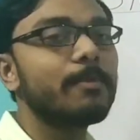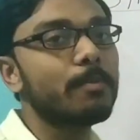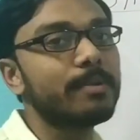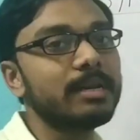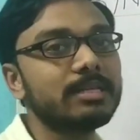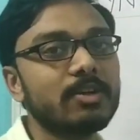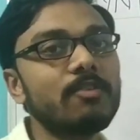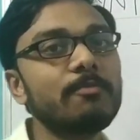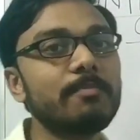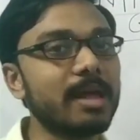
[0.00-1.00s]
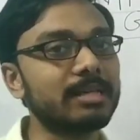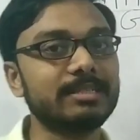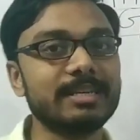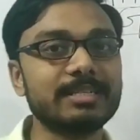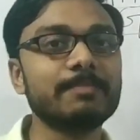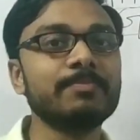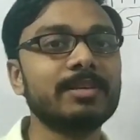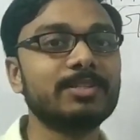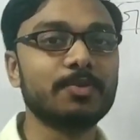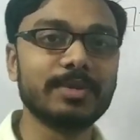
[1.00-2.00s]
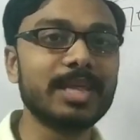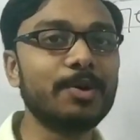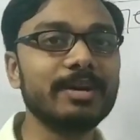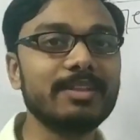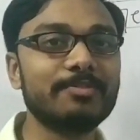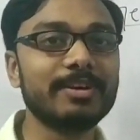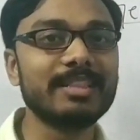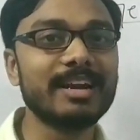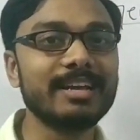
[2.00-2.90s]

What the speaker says: properties of plastics. So without any further